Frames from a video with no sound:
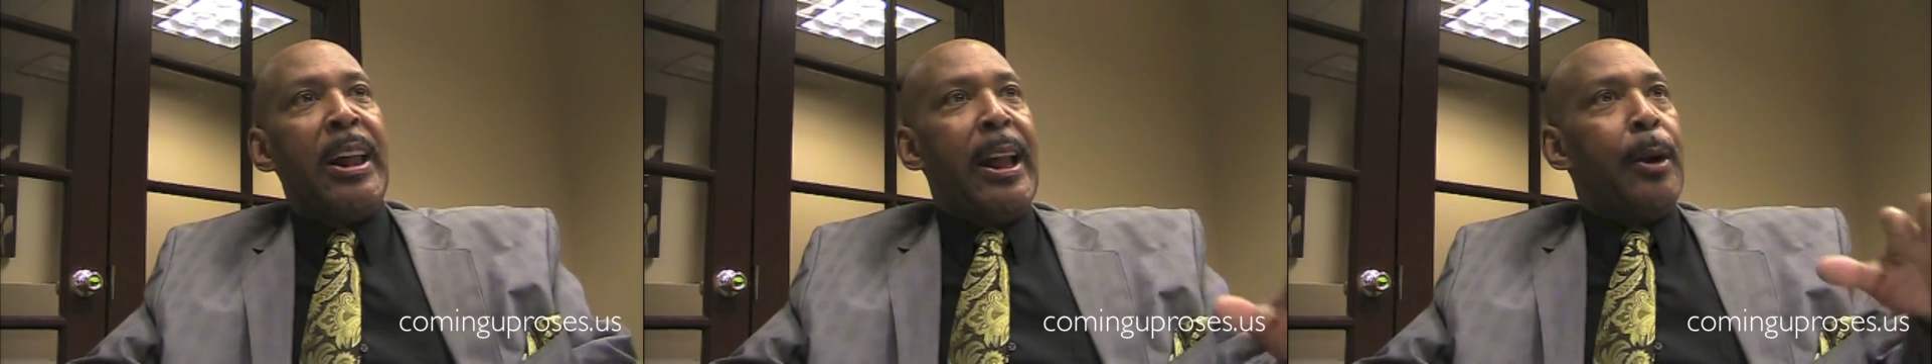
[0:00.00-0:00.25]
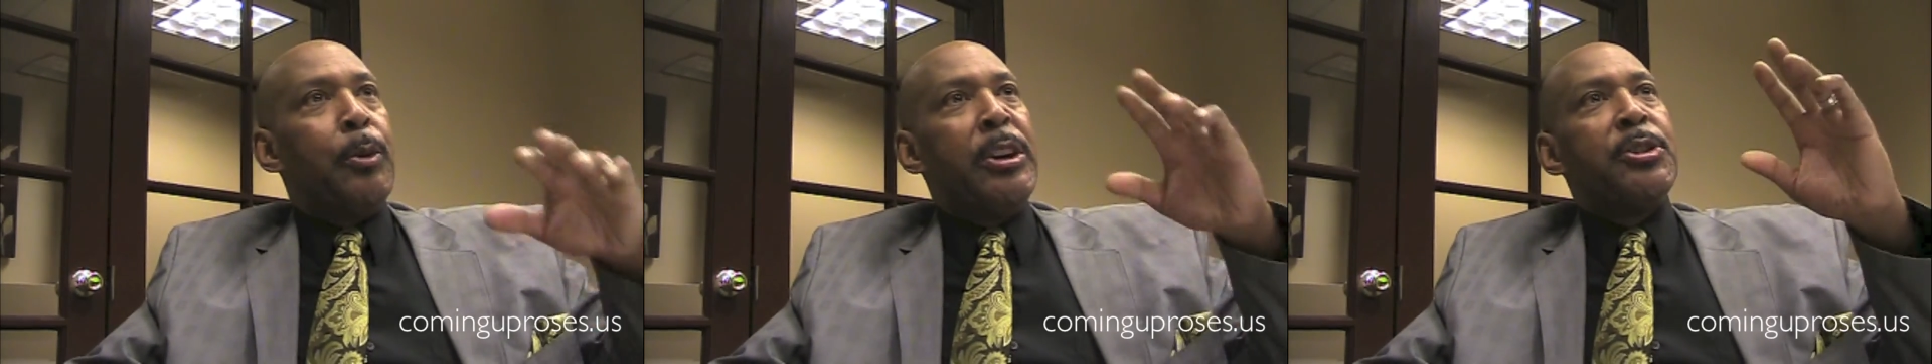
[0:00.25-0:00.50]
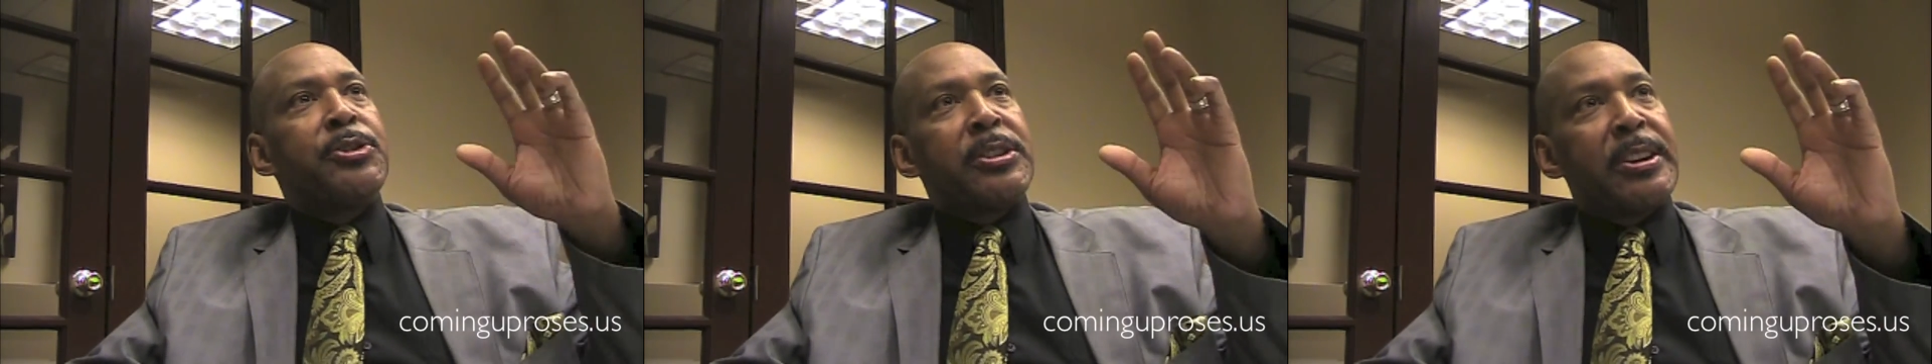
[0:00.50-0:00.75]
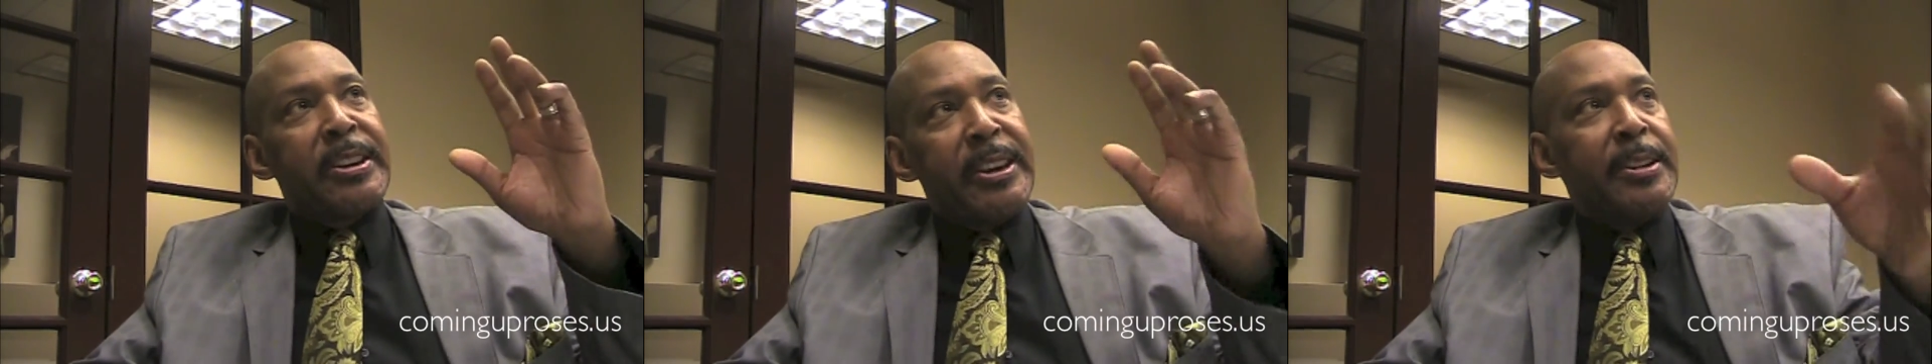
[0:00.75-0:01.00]
And we used
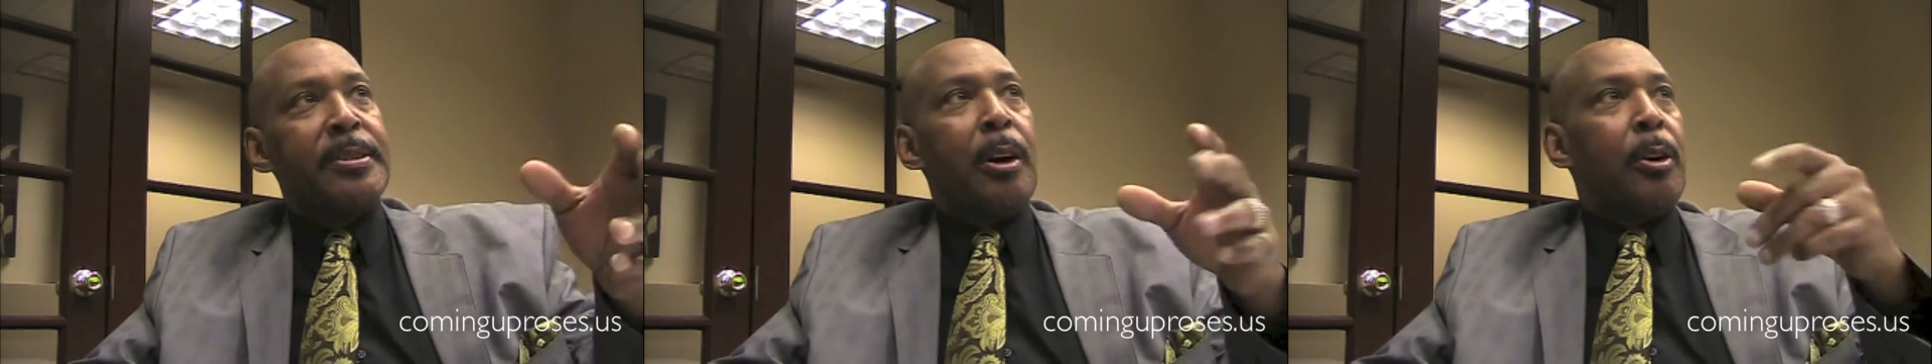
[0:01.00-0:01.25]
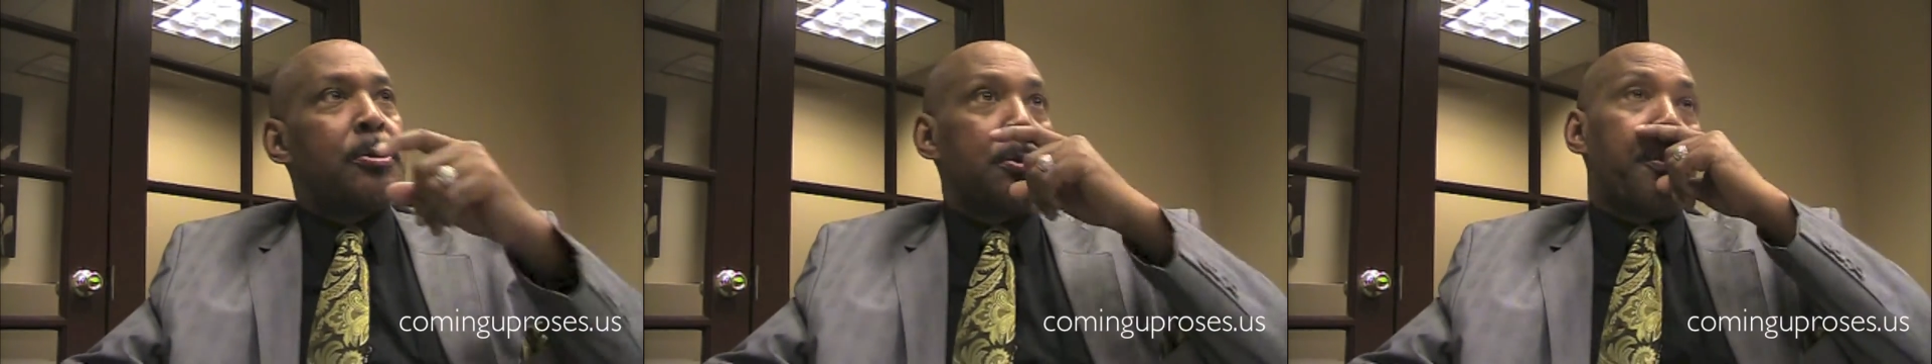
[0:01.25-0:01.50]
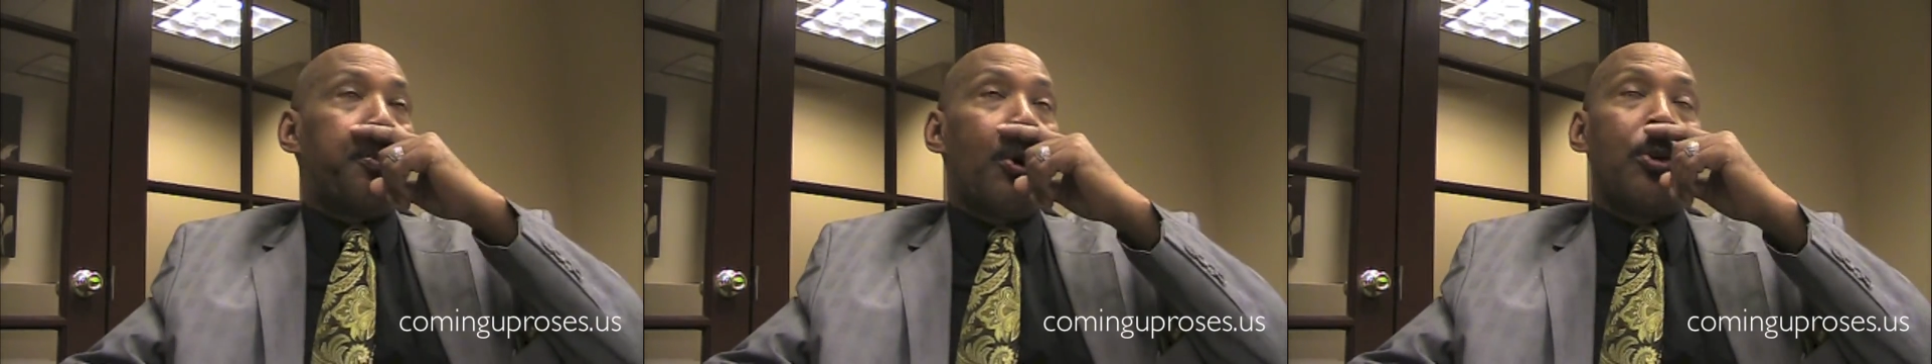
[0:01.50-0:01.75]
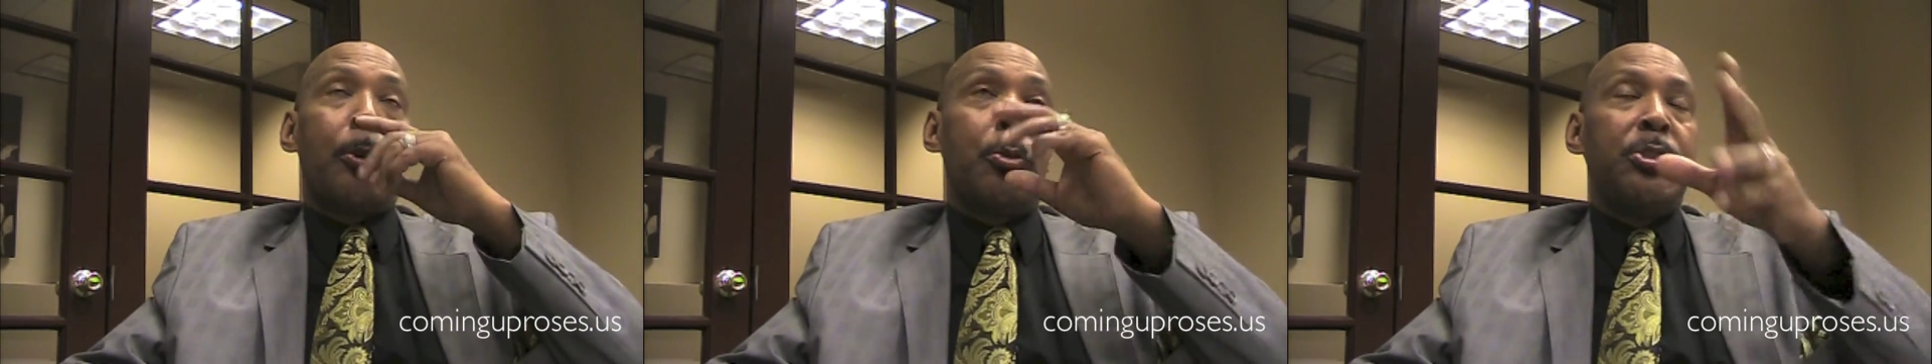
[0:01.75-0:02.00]
to get on the
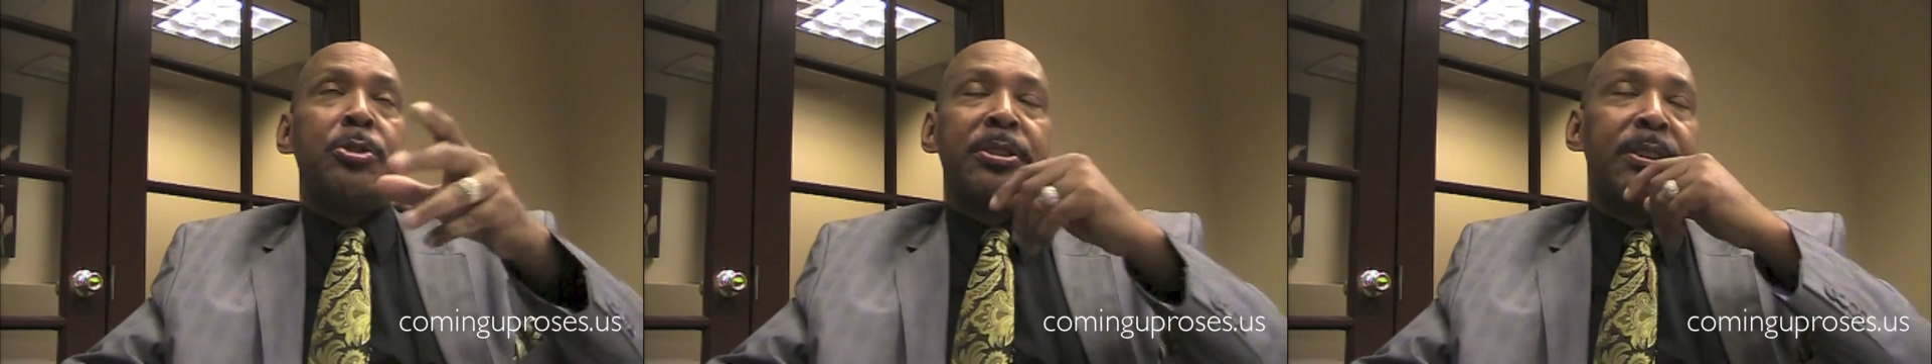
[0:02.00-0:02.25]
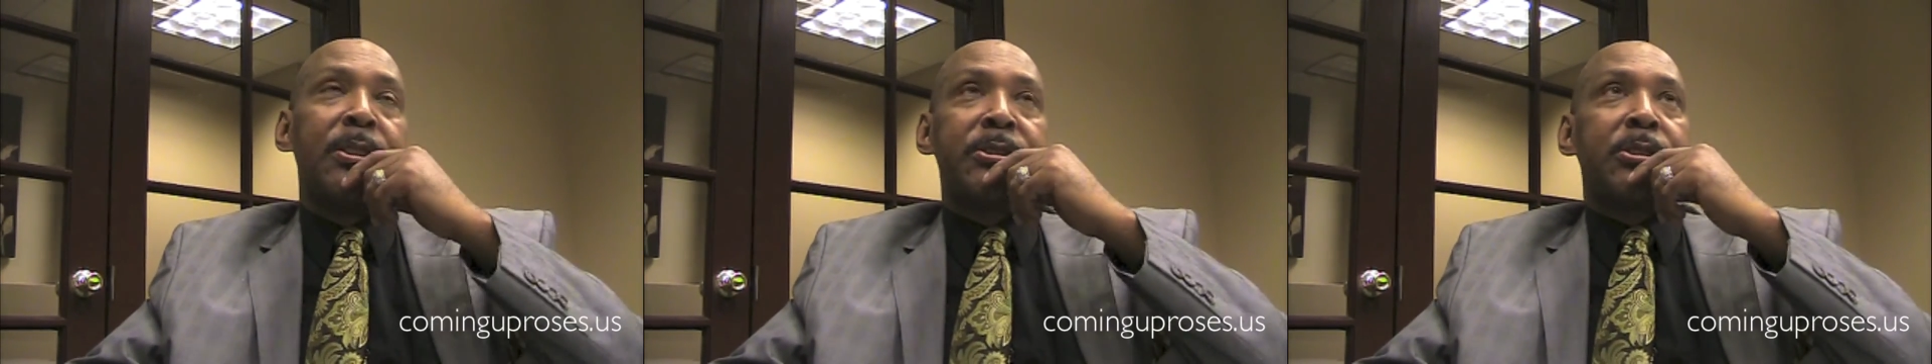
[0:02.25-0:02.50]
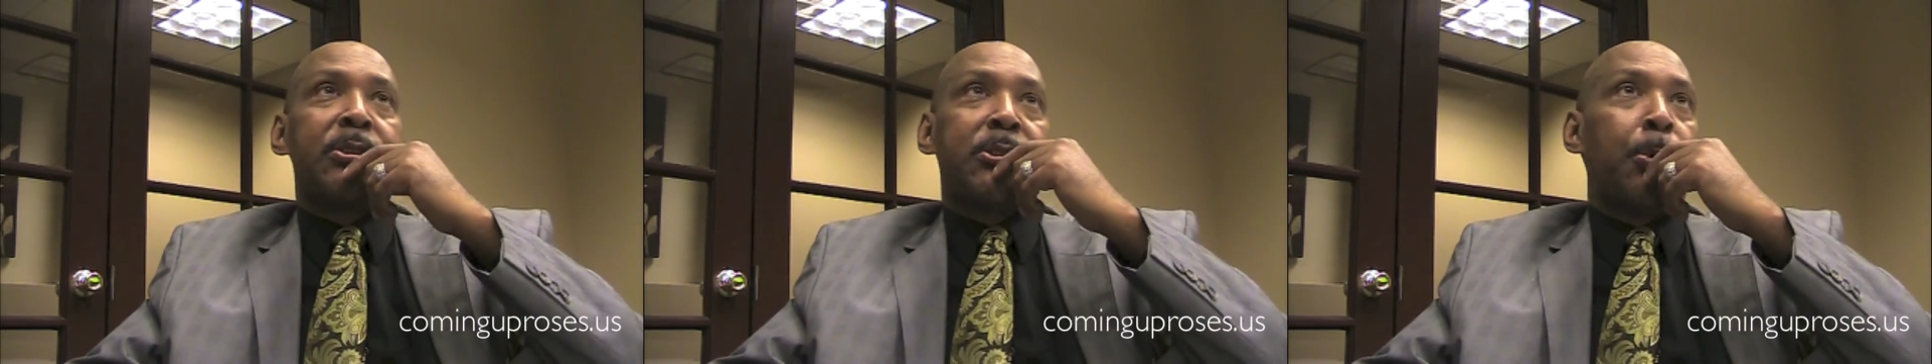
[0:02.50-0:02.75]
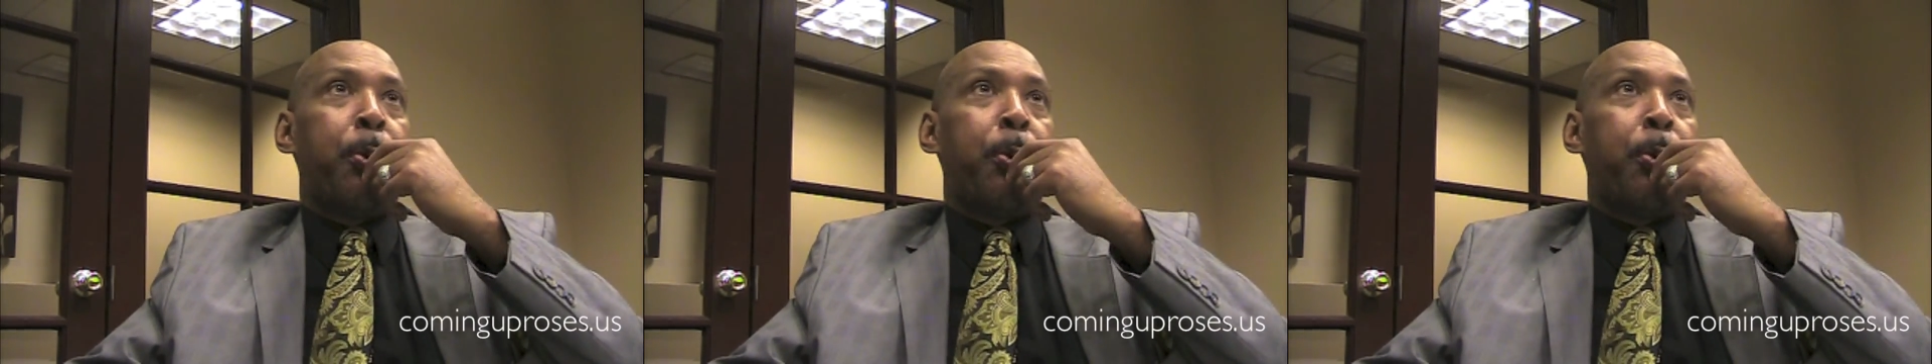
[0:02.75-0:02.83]
to